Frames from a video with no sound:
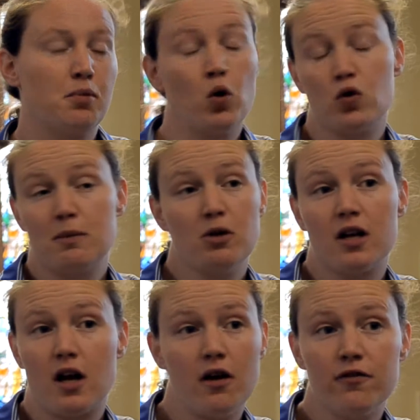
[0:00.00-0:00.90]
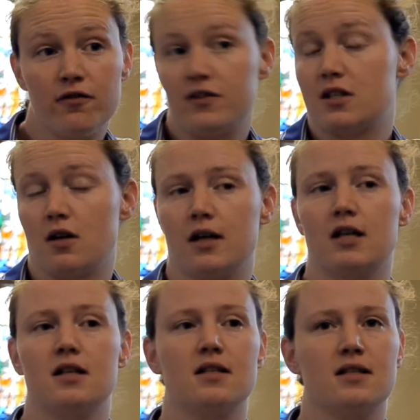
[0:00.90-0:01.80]
plausible enough to
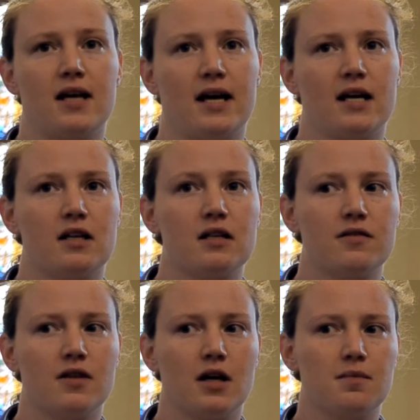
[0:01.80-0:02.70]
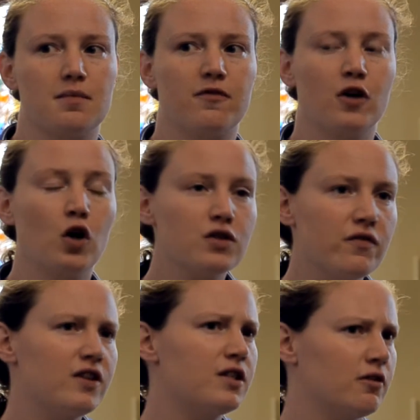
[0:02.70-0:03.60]
science and
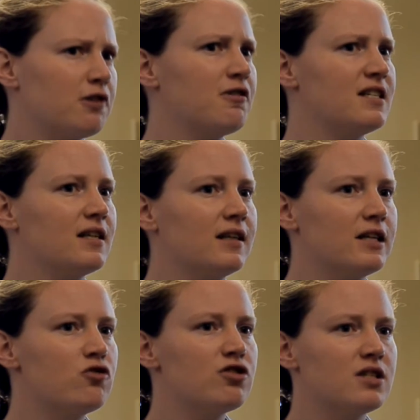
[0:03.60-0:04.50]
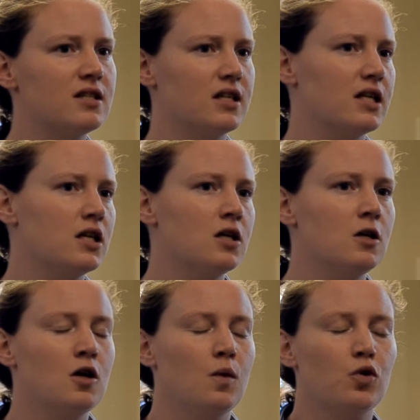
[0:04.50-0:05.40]
philosophers are increasingly interested in it,
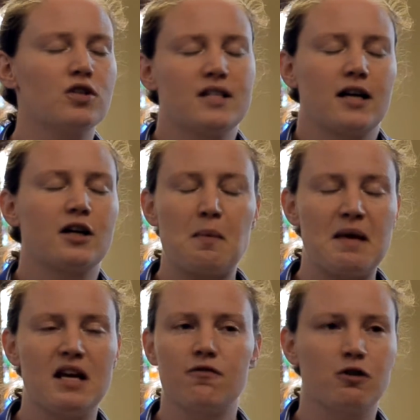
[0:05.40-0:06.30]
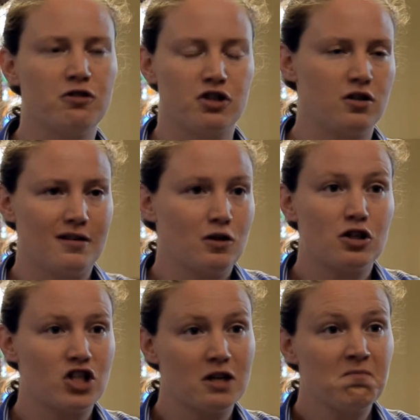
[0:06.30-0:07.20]
what's that going to mean for Christian theology?